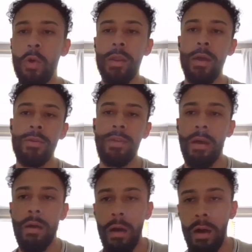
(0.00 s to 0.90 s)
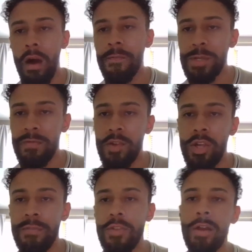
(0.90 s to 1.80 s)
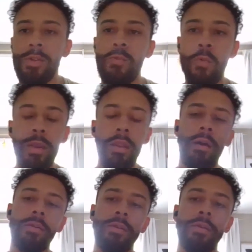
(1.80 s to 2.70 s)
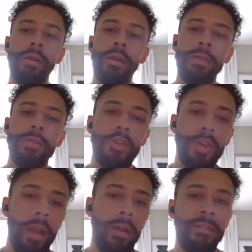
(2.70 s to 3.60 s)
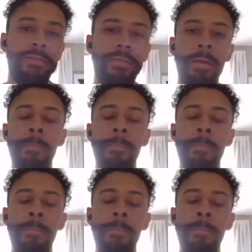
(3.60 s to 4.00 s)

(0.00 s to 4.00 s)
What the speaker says: one under the Office of the Chief Judge, one under the Sheriff,